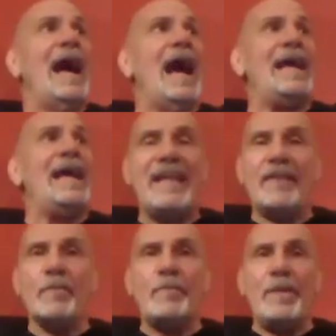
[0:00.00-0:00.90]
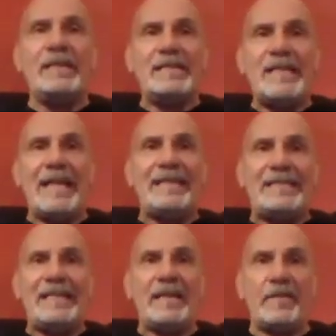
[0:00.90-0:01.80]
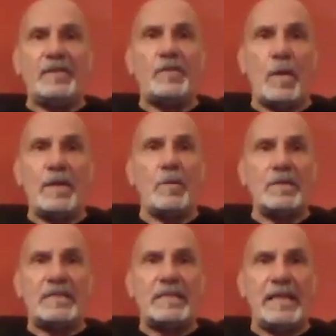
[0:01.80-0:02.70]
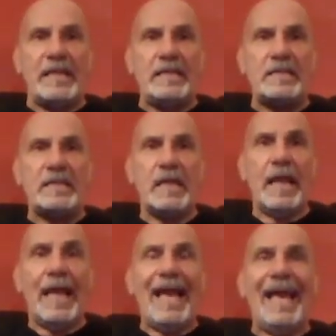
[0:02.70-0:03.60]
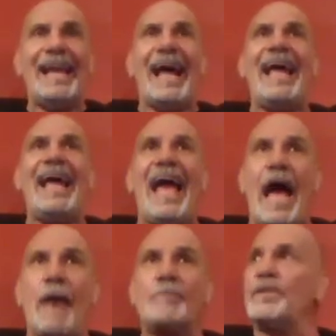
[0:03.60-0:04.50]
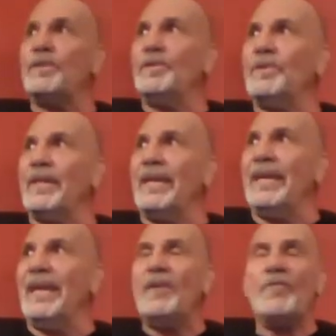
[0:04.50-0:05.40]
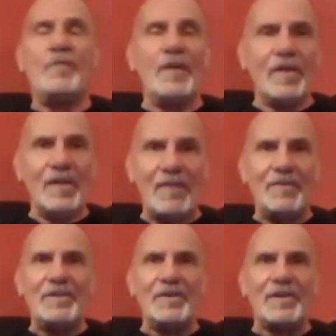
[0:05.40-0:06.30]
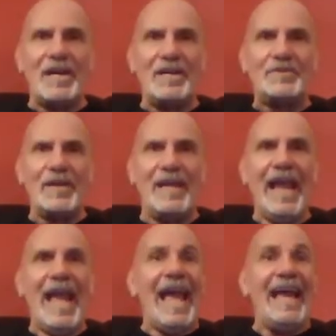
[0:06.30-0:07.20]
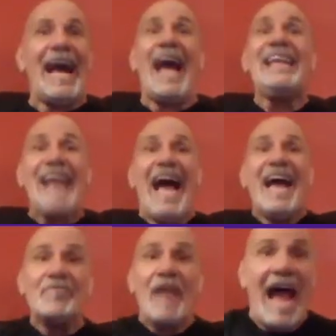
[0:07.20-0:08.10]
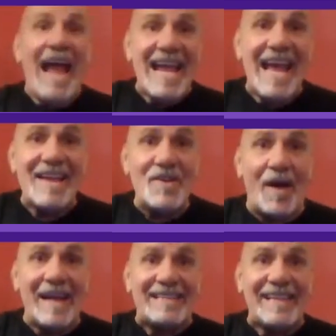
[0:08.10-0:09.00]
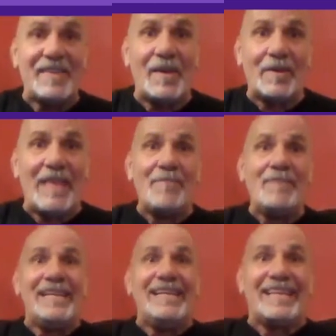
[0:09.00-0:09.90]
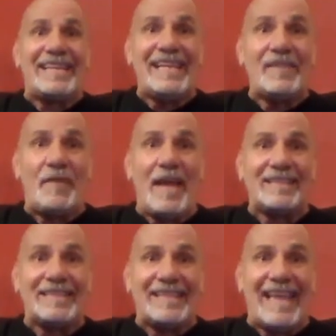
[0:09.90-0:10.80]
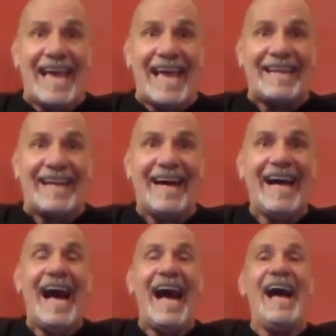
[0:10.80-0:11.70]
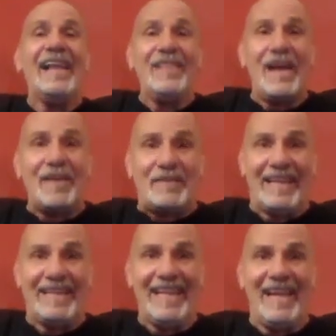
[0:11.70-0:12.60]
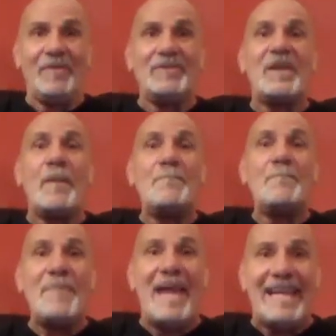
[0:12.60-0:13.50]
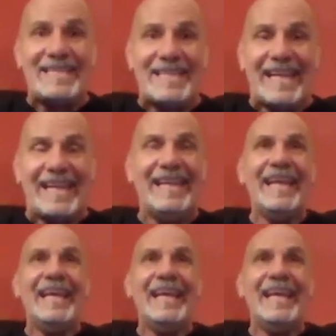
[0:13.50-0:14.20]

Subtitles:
I had never been to 19 of the 21 cities, and I absolutely fell in love with your country. And I had no idea there were that many Nikita fans in Canada. I loved it. It was amazing.